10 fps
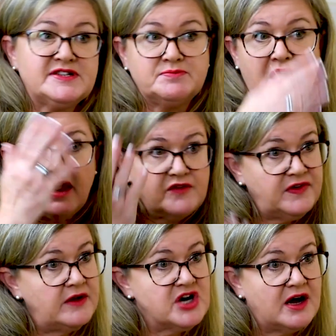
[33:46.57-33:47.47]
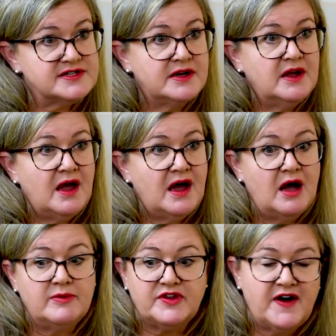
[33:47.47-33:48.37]
might like a flow chart.
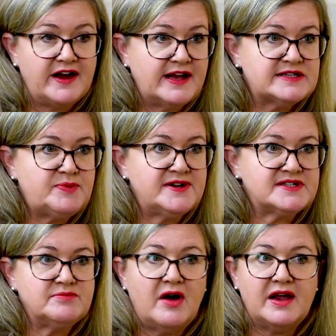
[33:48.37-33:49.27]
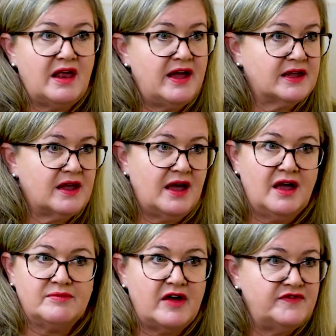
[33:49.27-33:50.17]
The finance person might like
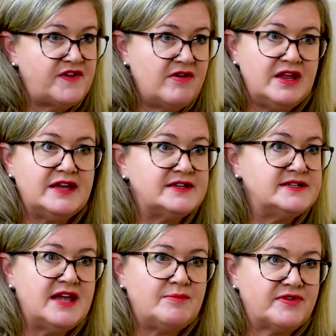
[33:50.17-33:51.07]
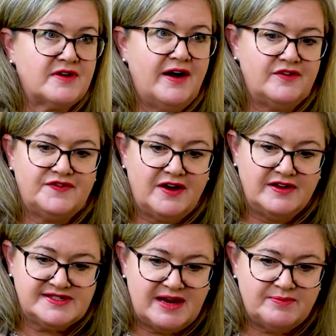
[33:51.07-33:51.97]
a very in-depth kind of,
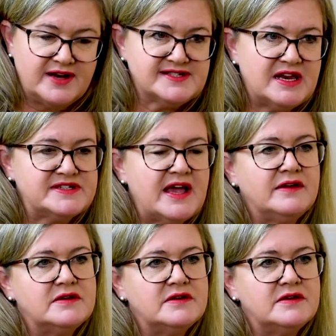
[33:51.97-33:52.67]
step-by-step is how you